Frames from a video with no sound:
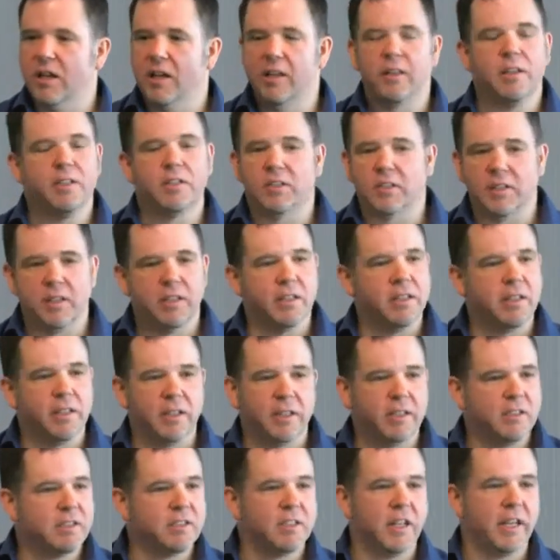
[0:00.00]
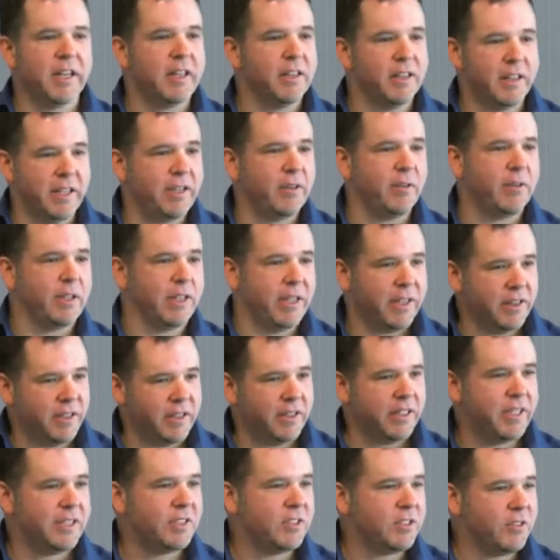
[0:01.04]
It's like literally the
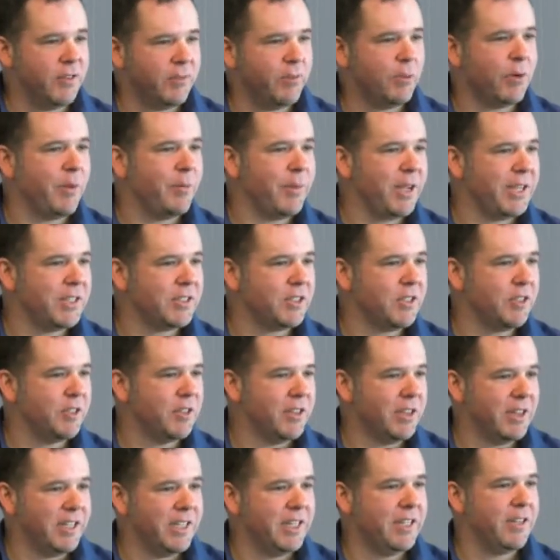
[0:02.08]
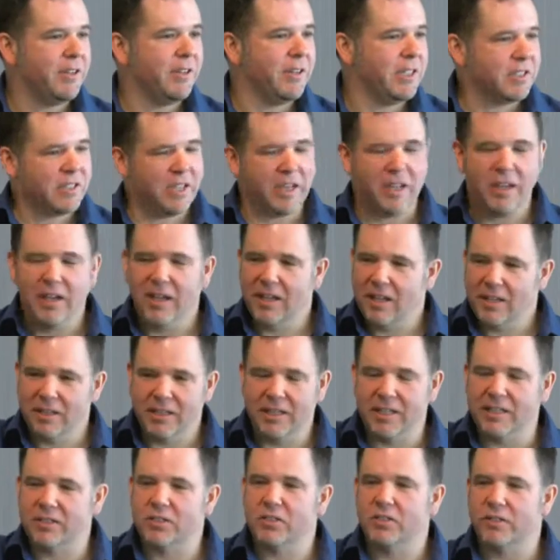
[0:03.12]
list of what makes a good leader is a
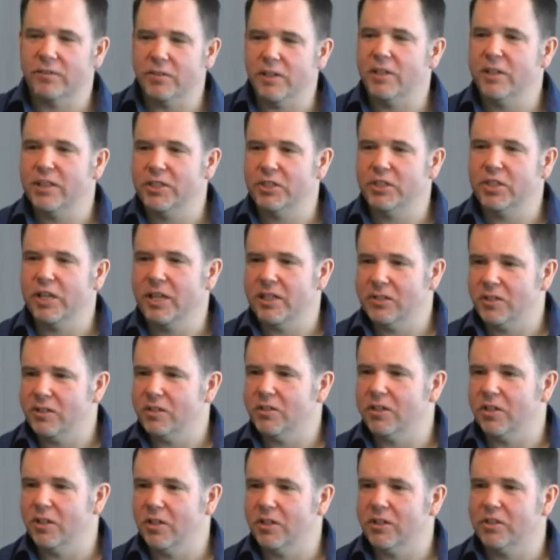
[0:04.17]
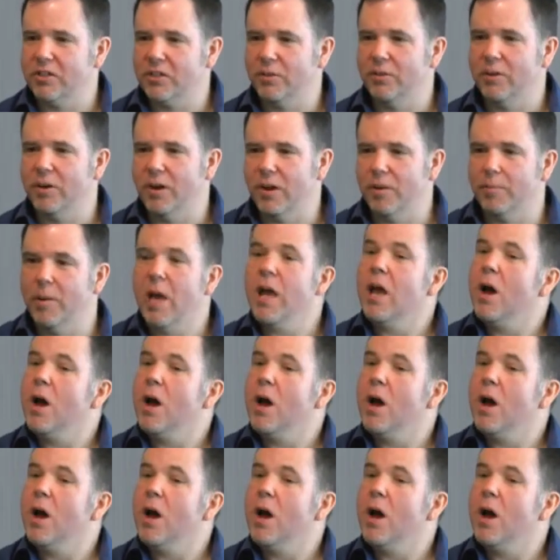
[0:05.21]
list of cliches as long as your arm.